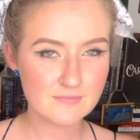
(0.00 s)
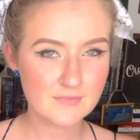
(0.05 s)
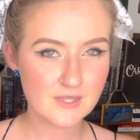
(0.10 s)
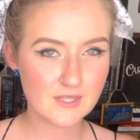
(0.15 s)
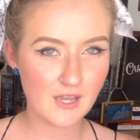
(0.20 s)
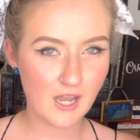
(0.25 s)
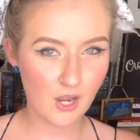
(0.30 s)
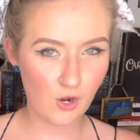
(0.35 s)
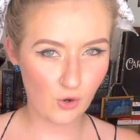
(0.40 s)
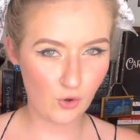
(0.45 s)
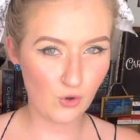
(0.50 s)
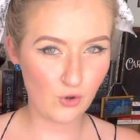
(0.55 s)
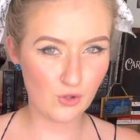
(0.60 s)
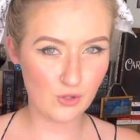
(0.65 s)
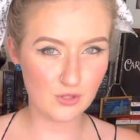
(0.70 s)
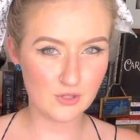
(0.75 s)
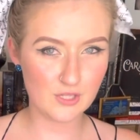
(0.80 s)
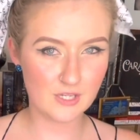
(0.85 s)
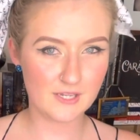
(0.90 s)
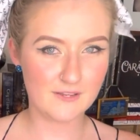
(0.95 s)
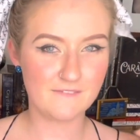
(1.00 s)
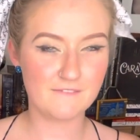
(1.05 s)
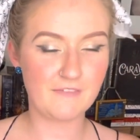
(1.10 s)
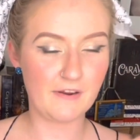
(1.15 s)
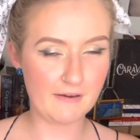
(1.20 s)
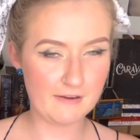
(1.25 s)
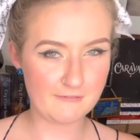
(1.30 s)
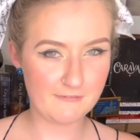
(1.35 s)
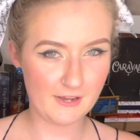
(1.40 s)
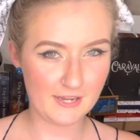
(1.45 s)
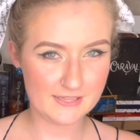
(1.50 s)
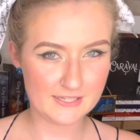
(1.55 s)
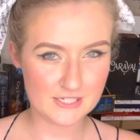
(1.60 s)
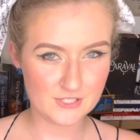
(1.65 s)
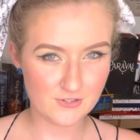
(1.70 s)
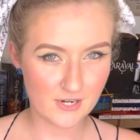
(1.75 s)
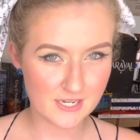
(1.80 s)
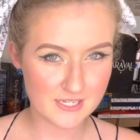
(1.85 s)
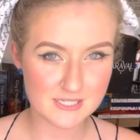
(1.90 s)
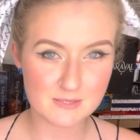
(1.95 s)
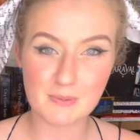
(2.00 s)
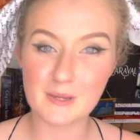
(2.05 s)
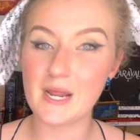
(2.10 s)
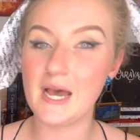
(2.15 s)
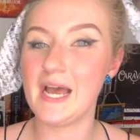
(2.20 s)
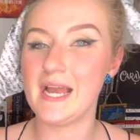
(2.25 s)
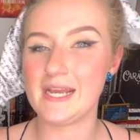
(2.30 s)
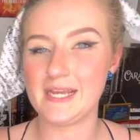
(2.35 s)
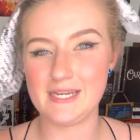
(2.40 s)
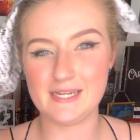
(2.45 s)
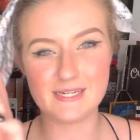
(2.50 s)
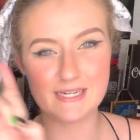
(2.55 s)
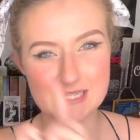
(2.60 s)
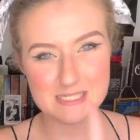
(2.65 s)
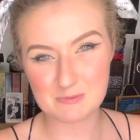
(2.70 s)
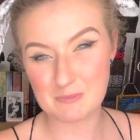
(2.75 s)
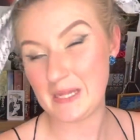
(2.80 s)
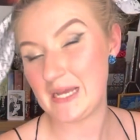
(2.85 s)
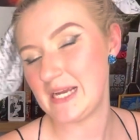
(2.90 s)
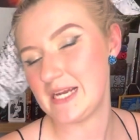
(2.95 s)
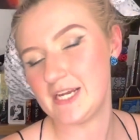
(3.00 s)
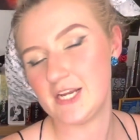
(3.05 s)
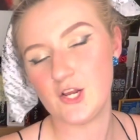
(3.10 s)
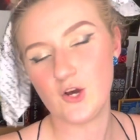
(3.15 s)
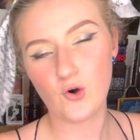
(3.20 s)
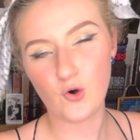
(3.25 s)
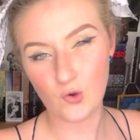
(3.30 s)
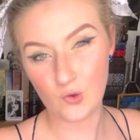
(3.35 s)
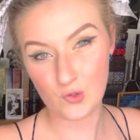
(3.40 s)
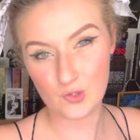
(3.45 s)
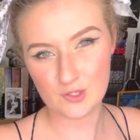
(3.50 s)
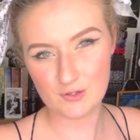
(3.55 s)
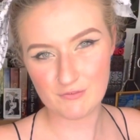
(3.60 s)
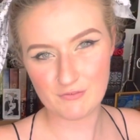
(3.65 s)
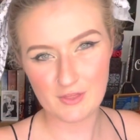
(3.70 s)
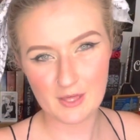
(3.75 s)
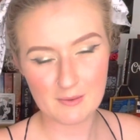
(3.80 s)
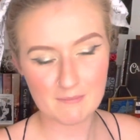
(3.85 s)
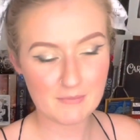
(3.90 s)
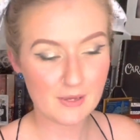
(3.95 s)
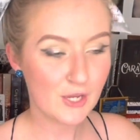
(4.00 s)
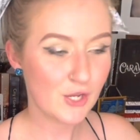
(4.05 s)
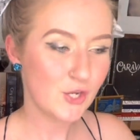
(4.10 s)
are all very finely dressed, but I can explain all of them.